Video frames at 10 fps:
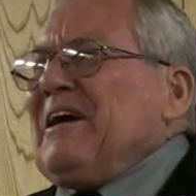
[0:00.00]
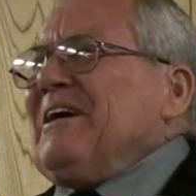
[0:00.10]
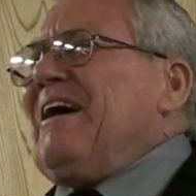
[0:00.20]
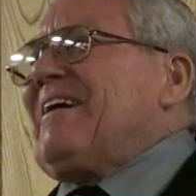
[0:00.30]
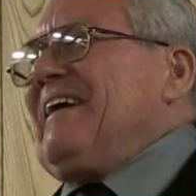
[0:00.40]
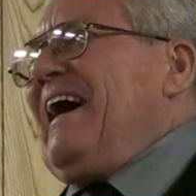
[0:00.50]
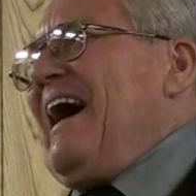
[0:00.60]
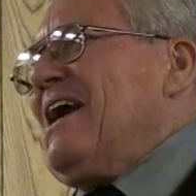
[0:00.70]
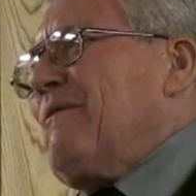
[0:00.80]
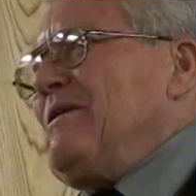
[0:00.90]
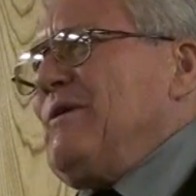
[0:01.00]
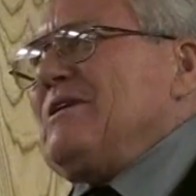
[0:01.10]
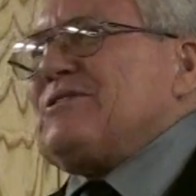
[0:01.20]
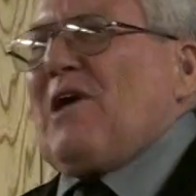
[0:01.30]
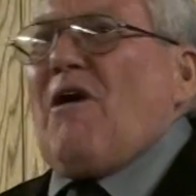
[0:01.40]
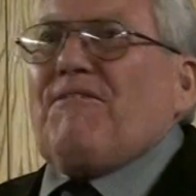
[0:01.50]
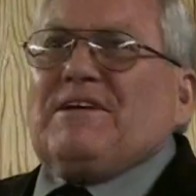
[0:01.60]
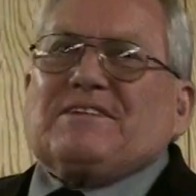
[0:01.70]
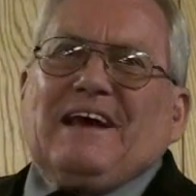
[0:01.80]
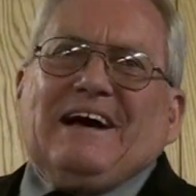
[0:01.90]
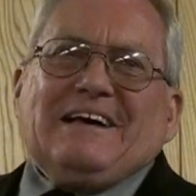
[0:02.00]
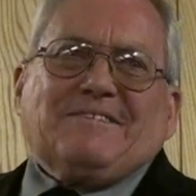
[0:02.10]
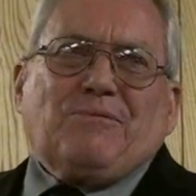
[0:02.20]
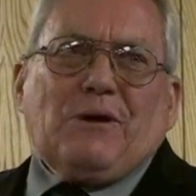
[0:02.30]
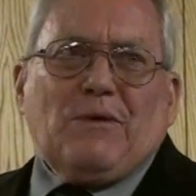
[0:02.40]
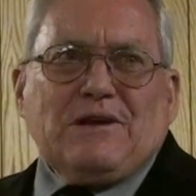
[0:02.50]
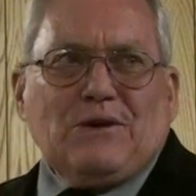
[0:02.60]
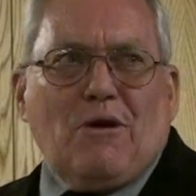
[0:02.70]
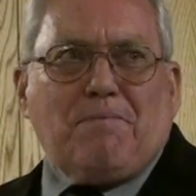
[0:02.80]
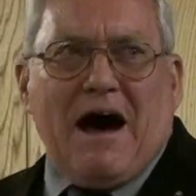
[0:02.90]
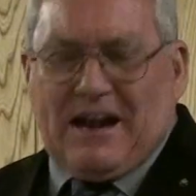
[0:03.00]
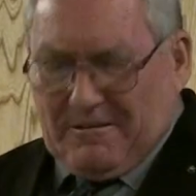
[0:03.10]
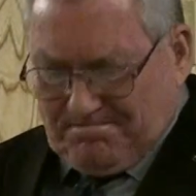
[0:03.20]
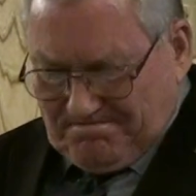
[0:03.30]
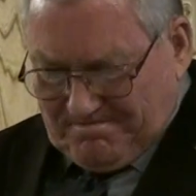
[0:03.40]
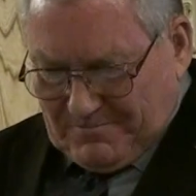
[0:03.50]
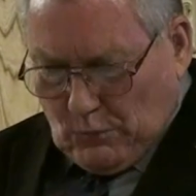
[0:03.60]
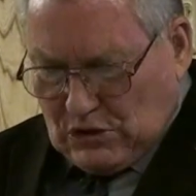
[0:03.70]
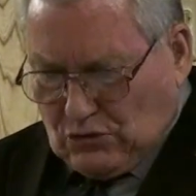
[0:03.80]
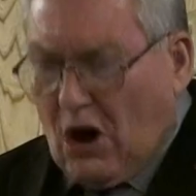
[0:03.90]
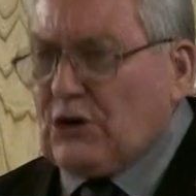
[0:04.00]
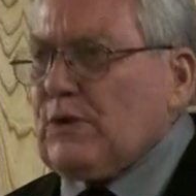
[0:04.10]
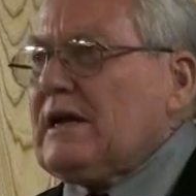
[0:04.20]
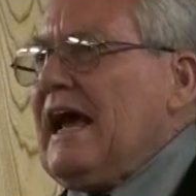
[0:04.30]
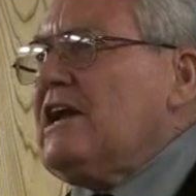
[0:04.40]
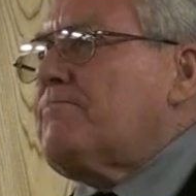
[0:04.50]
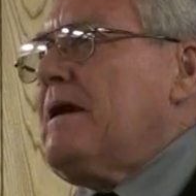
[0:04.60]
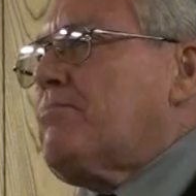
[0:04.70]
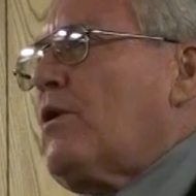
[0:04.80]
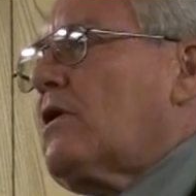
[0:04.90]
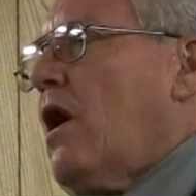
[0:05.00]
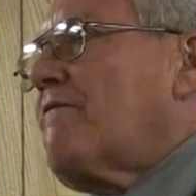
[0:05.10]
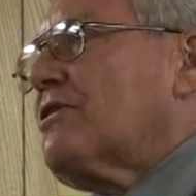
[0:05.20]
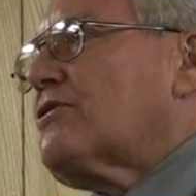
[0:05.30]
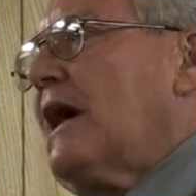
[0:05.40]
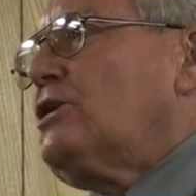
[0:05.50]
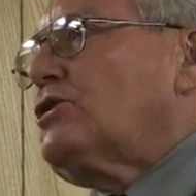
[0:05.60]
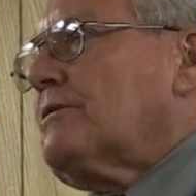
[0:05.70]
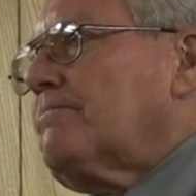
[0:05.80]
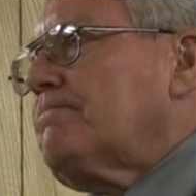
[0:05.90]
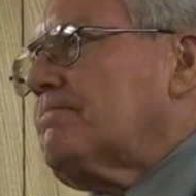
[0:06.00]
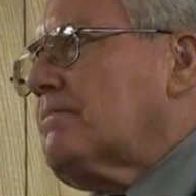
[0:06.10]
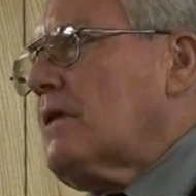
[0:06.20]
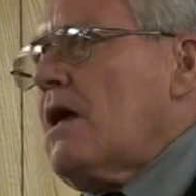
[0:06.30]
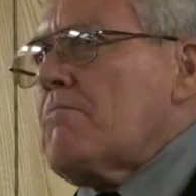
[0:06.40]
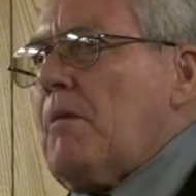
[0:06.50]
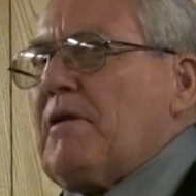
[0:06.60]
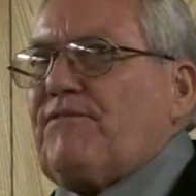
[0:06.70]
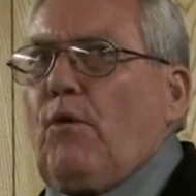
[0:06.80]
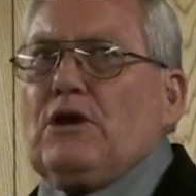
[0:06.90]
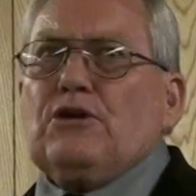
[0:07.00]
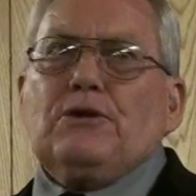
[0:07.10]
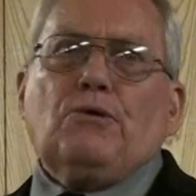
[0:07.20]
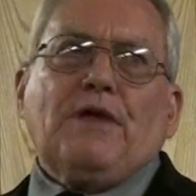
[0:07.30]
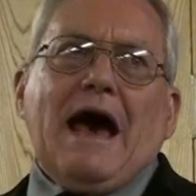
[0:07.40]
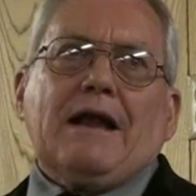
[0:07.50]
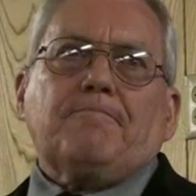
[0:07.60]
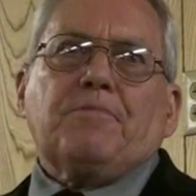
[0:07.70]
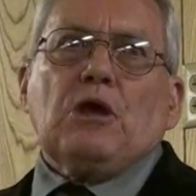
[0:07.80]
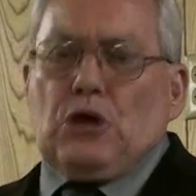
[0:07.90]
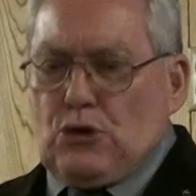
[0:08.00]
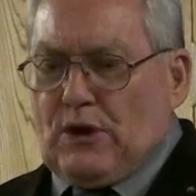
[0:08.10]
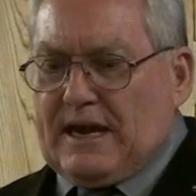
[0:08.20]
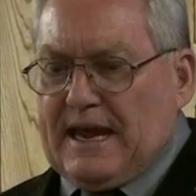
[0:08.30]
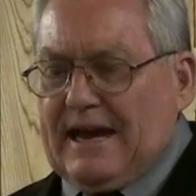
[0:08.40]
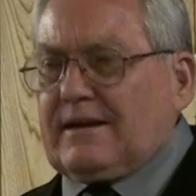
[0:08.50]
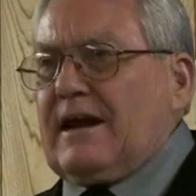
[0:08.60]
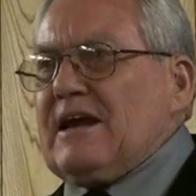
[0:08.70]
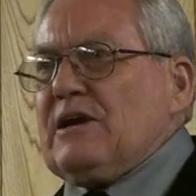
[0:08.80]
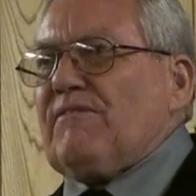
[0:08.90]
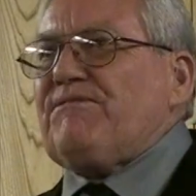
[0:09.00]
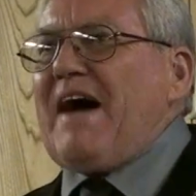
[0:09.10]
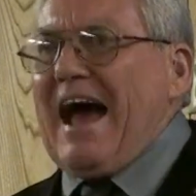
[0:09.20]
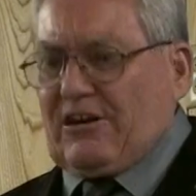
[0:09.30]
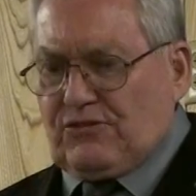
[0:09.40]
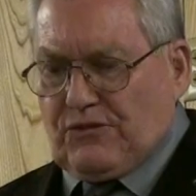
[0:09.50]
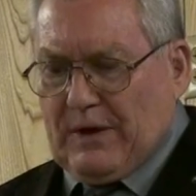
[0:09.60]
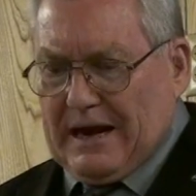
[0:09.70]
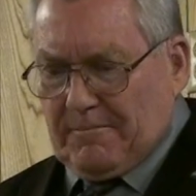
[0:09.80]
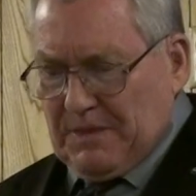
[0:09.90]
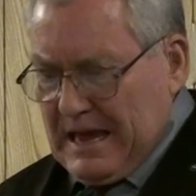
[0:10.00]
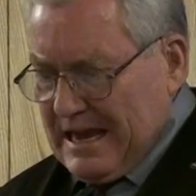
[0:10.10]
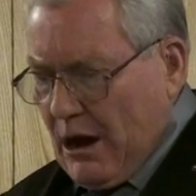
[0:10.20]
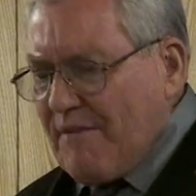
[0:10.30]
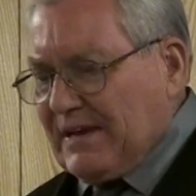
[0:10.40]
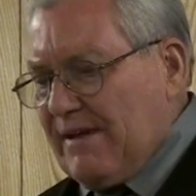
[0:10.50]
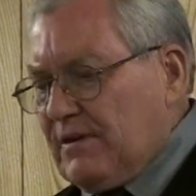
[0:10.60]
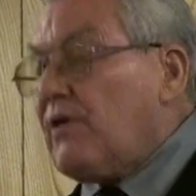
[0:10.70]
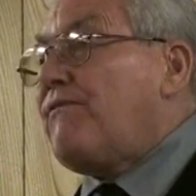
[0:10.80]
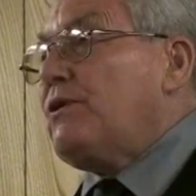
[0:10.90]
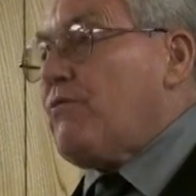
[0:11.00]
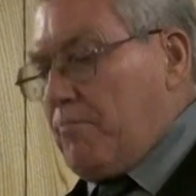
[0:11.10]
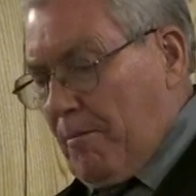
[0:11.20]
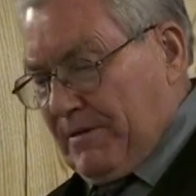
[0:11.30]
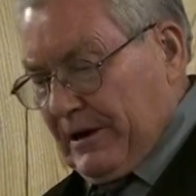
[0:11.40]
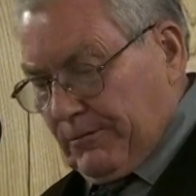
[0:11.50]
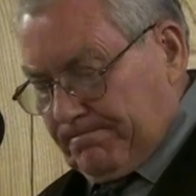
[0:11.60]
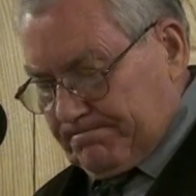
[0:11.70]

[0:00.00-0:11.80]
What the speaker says: Okay, how do we resolve this, guys? What do we do about it? We start to engage people in conversation. But before you do that, you get your facts straight. Now, I've given you a few of them up here.